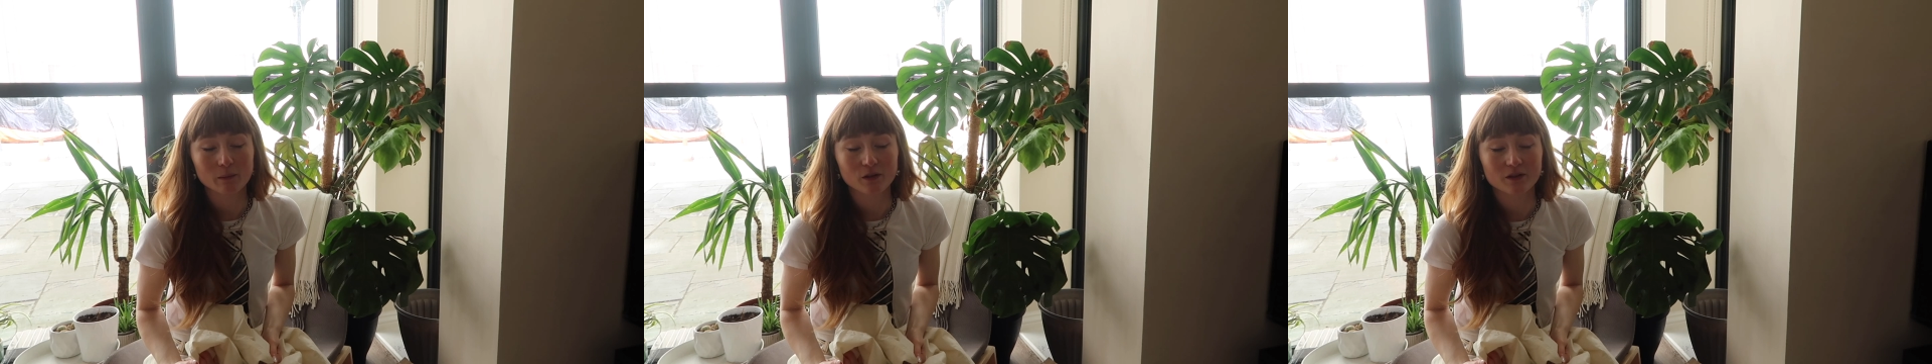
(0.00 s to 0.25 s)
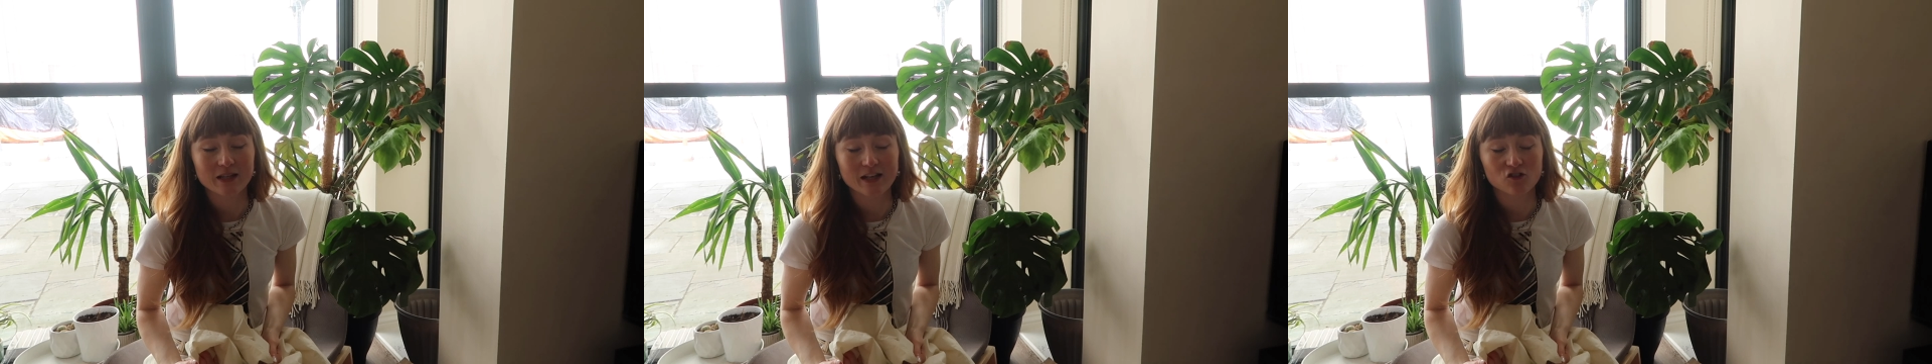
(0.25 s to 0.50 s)

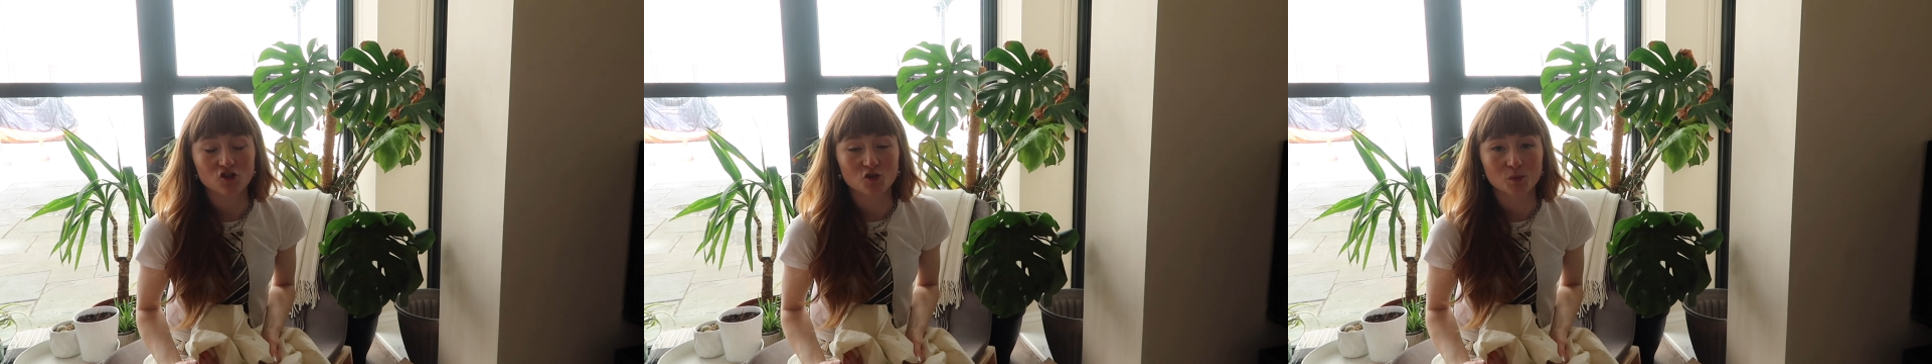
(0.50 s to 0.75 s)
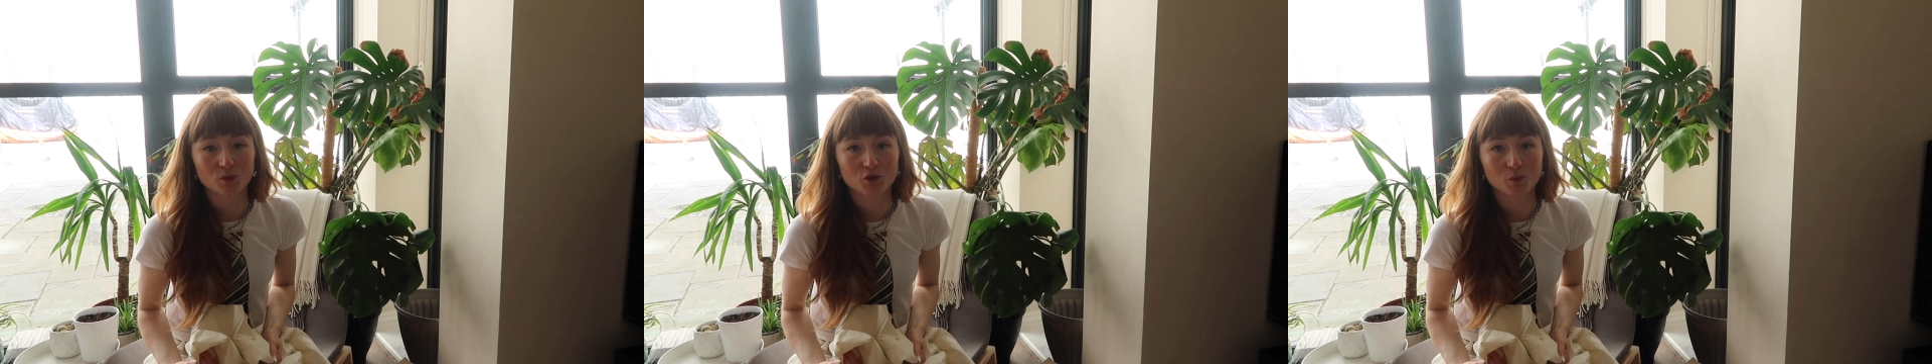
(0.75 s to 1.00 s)
because extra
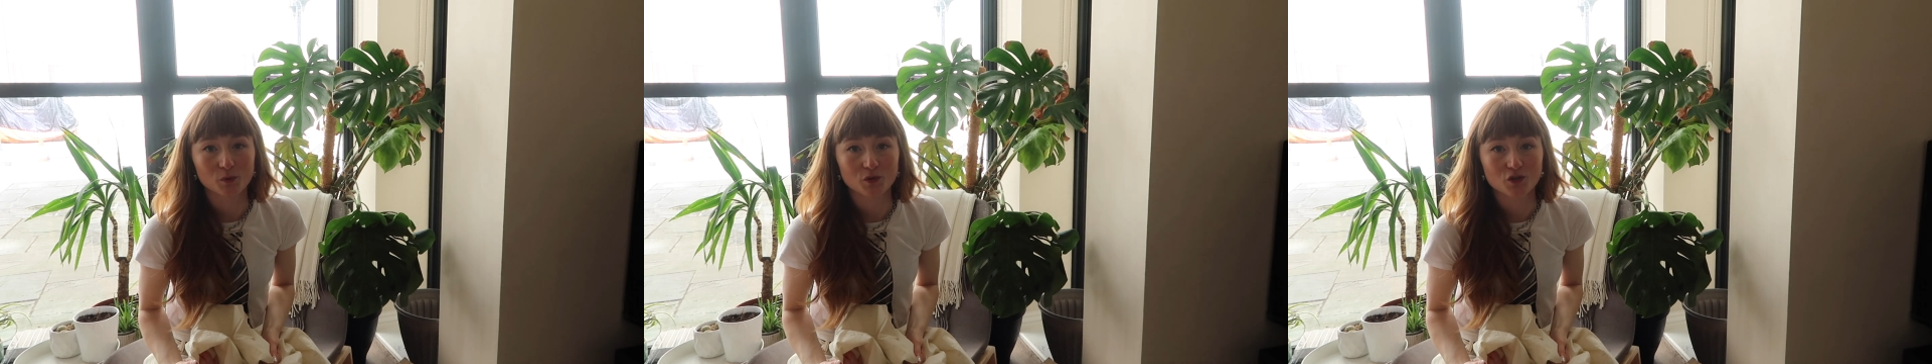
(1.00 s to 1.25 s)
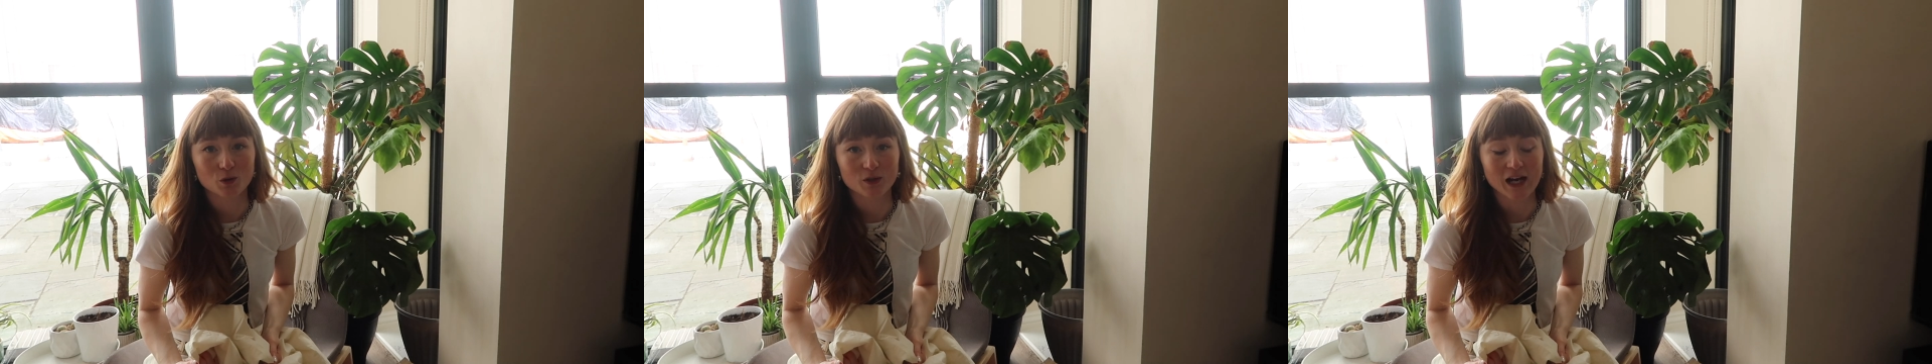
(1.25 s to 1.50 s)
small and small had
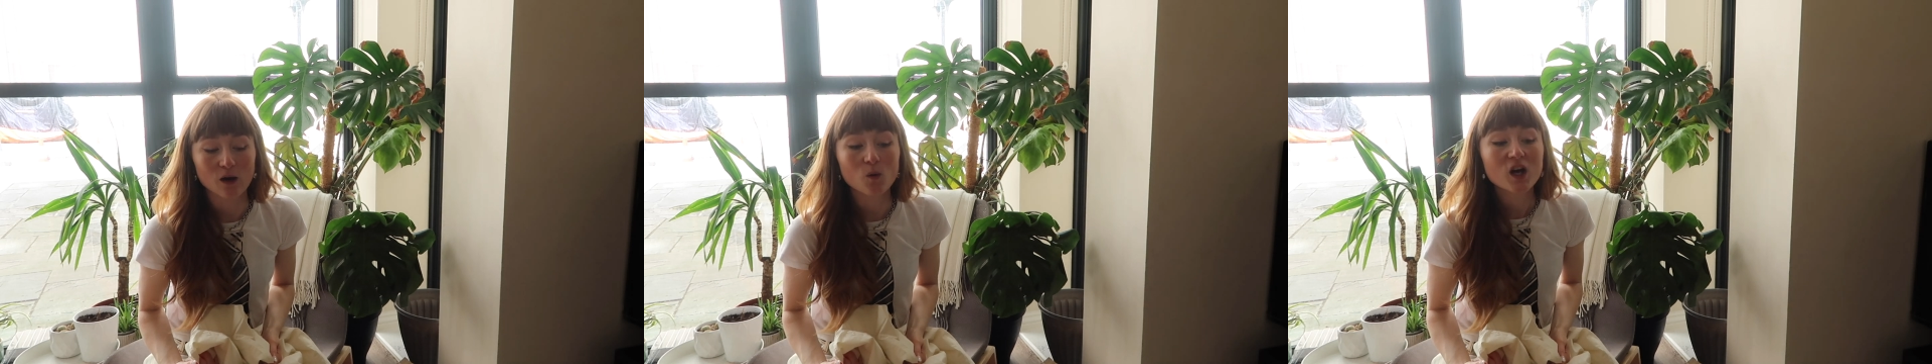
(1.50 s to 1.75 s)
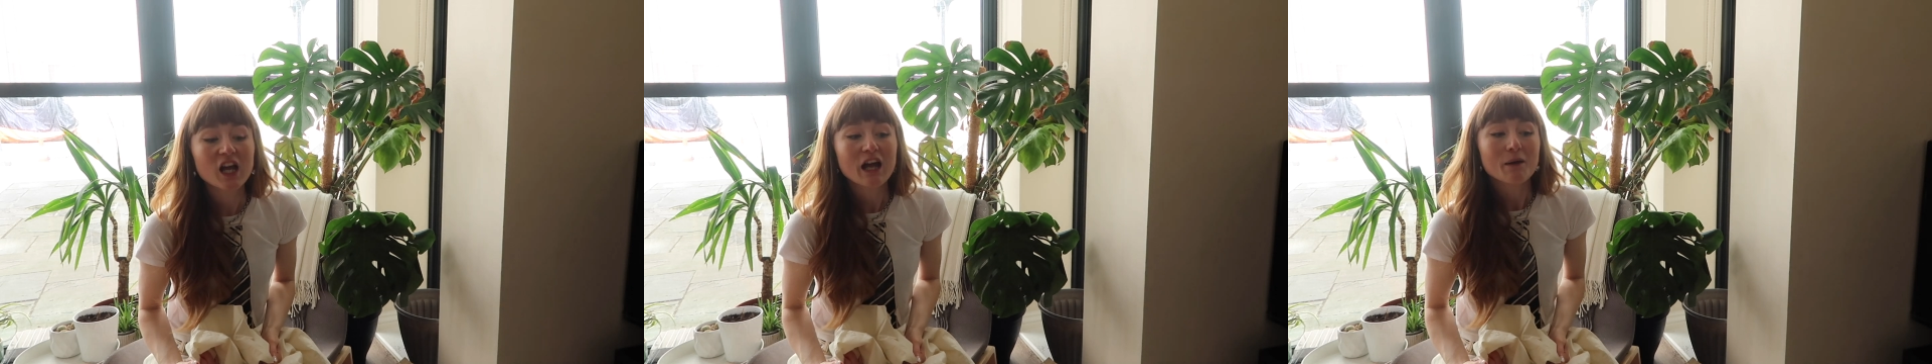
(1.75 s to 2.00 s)
sold out,